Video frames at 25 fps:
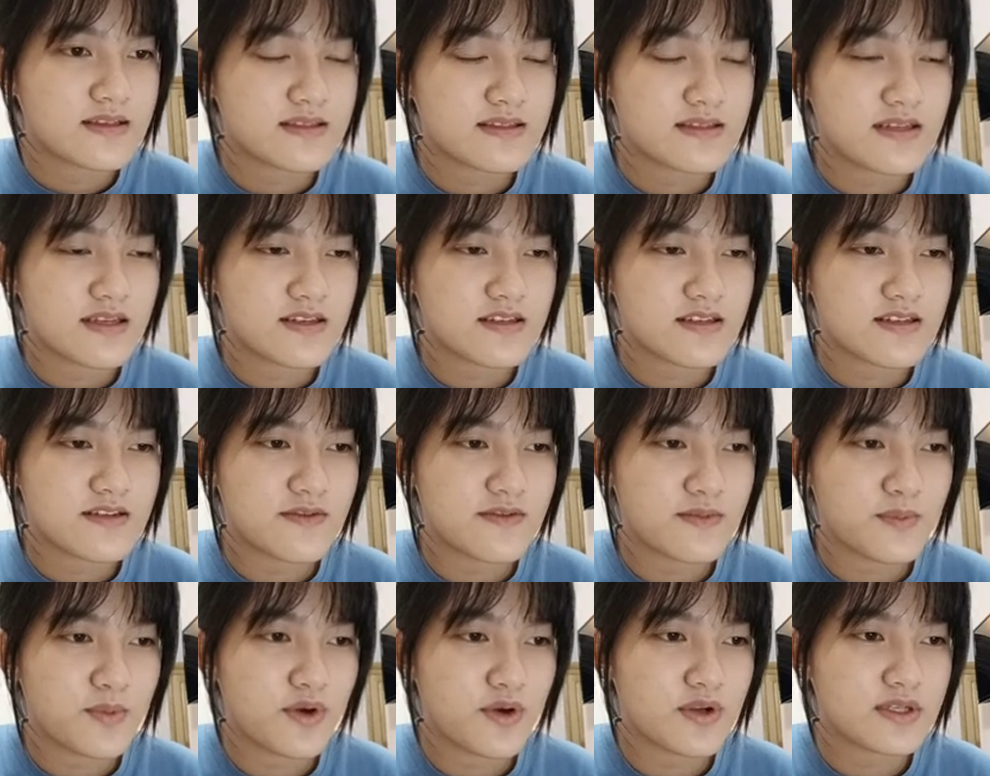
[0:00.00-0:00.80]
said
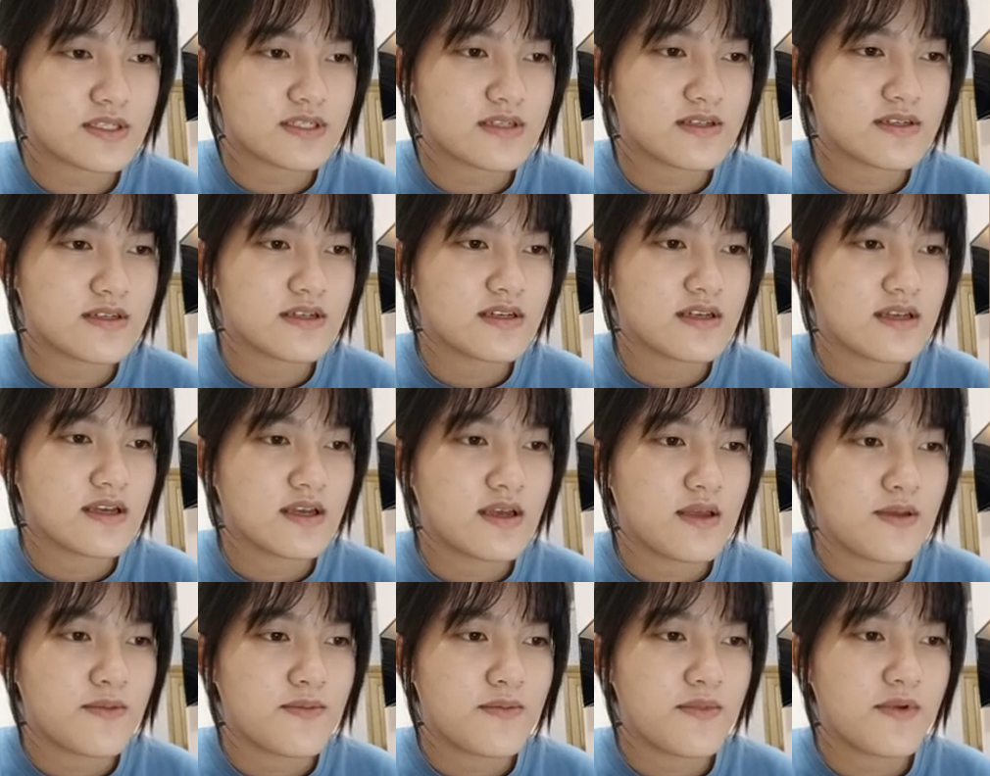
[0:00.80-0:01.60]
Davenport.
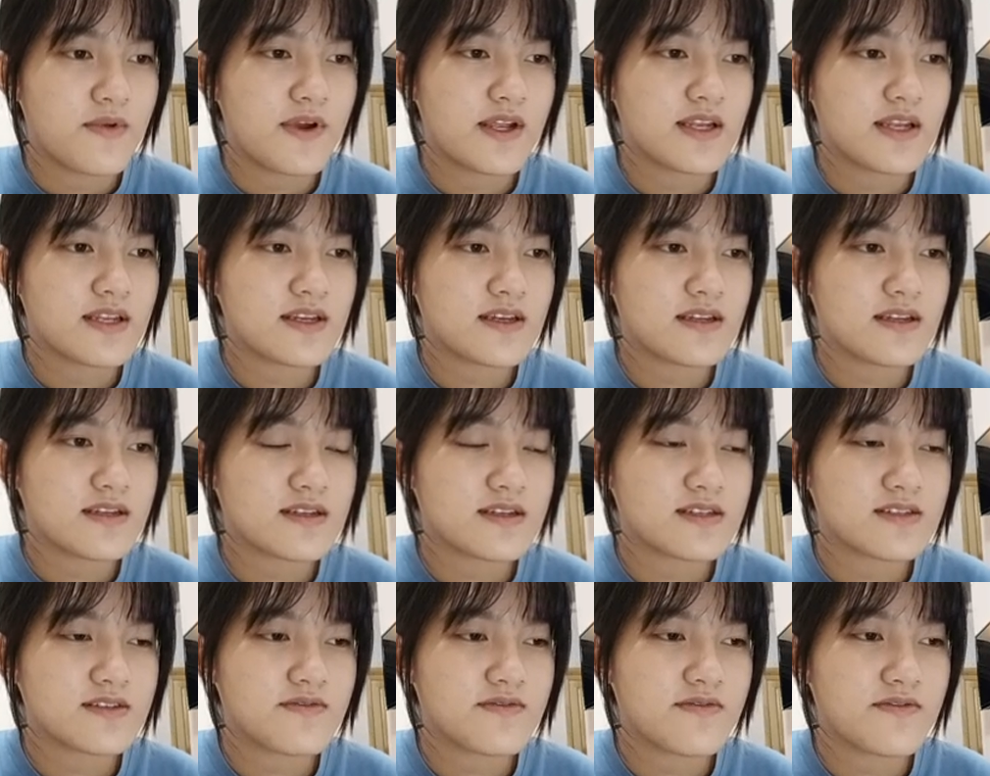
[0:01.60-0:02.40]
Miranda
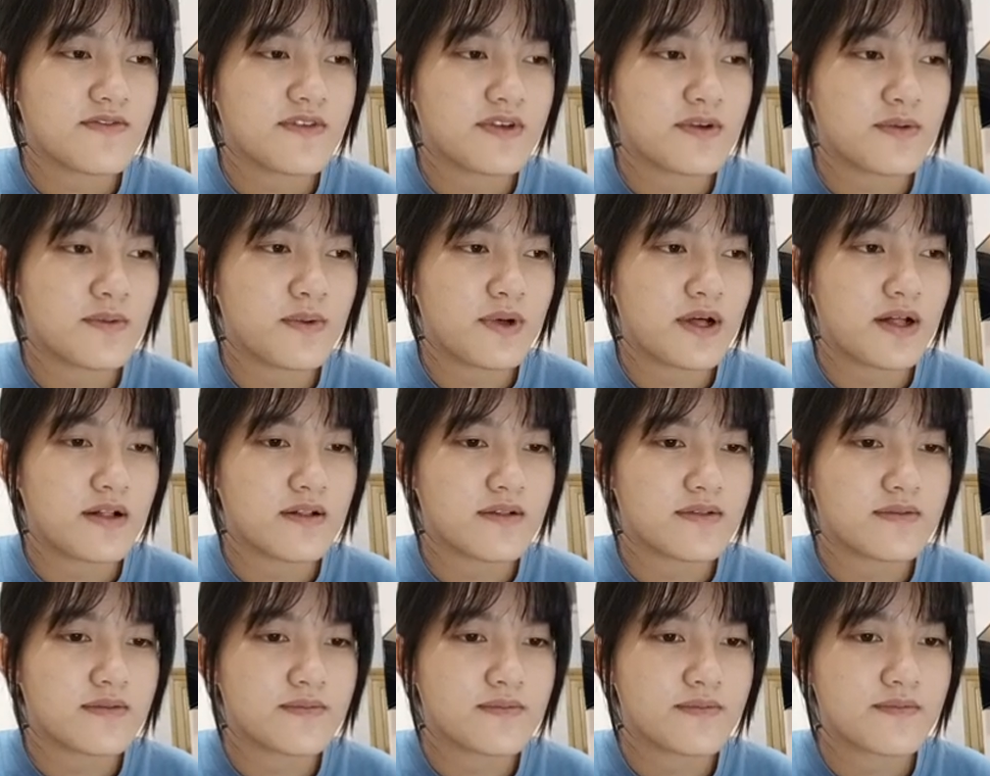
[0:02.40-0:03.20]
doesn't feel
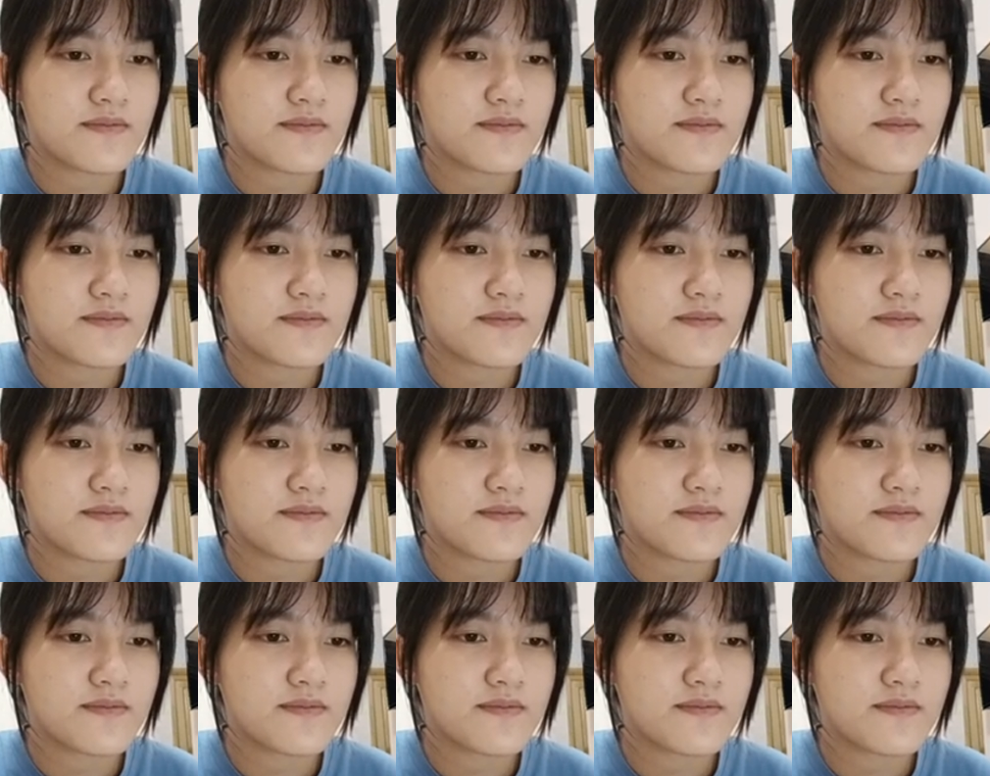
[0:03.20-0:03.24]
well.